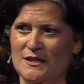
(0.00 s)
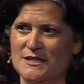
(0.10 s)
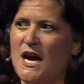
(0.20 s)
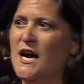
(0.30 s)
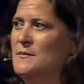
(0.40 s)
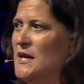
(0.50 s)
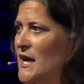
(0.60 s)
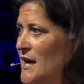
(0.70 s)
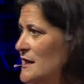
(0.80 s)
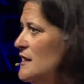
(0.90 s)
time and
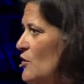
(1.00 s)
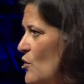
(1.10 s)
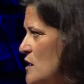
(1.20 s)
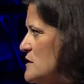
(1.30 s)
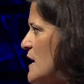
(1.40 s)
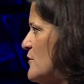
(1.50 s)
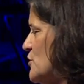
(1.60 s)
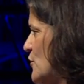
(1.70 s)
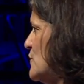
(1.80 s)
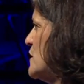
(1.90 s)
again in across Dow
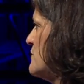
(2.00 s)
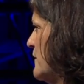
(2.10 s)
Jones's